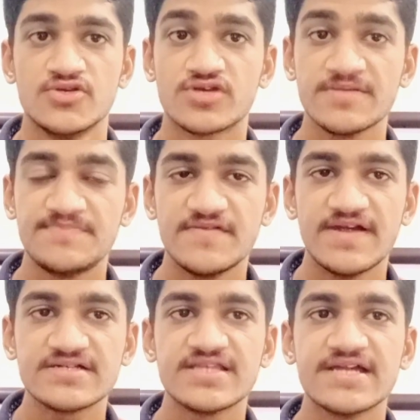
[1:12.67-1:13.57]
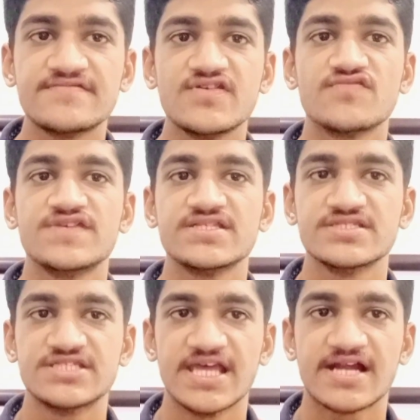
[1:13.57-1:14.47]
You can prevent the entry of these
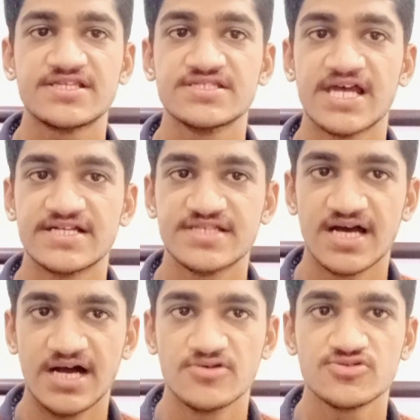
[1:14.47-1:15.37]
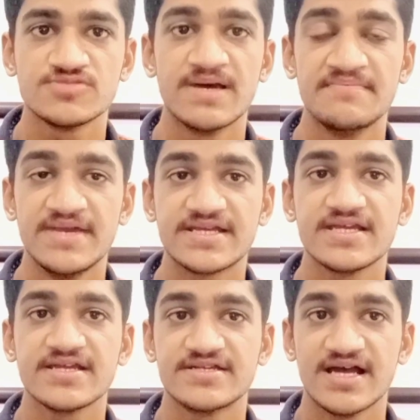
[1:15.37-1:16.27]
insects inside the house by
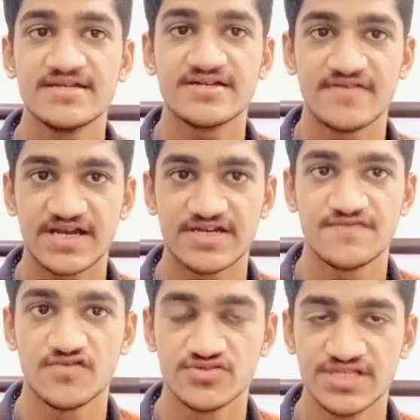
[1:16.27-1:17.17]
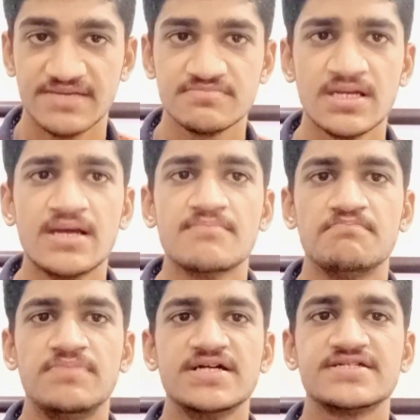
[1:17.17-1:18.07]
making it unattractive for them,
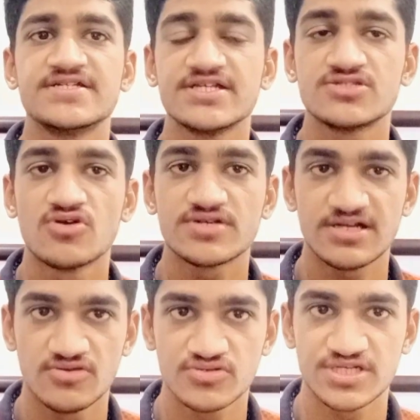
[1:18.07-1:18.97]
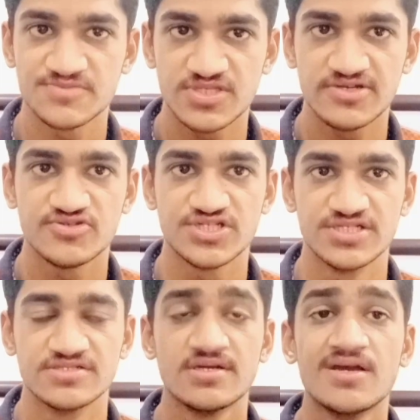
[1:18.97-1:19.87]
but it is not a long-term
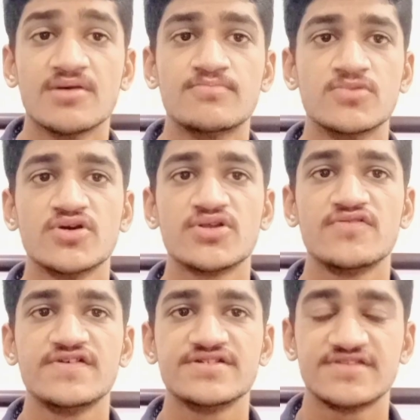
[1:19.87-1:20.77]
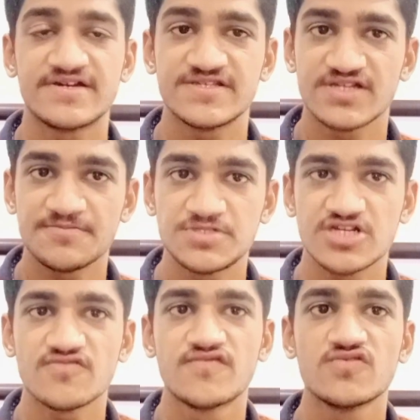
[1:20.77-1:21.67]
solution. Moreover, the
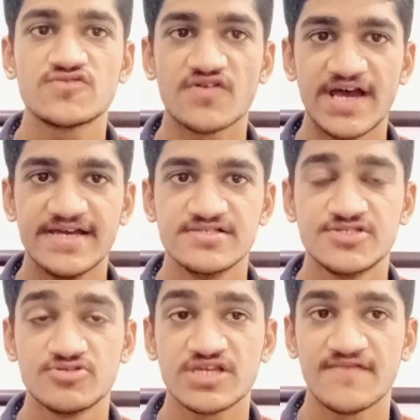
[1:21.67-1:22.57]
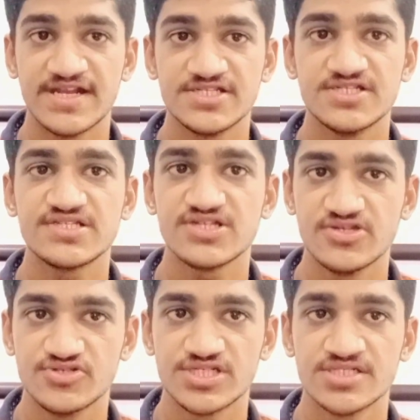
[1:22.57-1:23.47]
disruption of food trials using vinegar
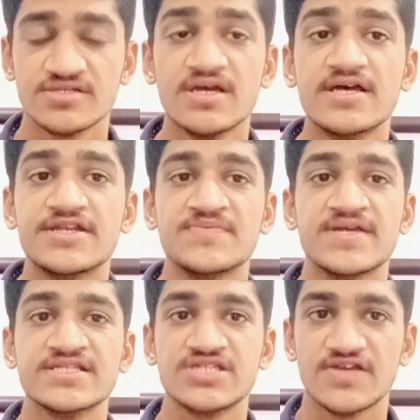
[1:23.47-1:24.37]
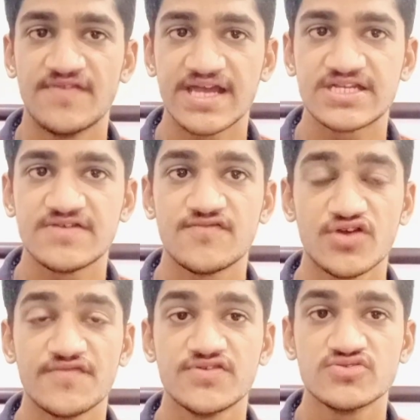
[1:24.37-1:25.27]
solution remains effective
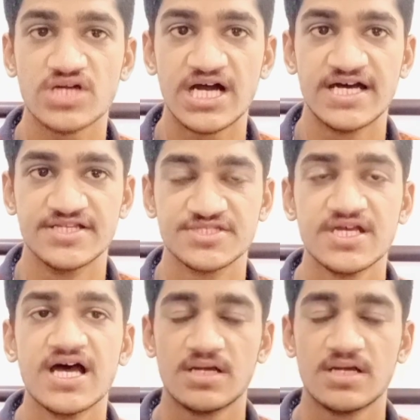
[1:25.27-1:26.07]
for a few hours,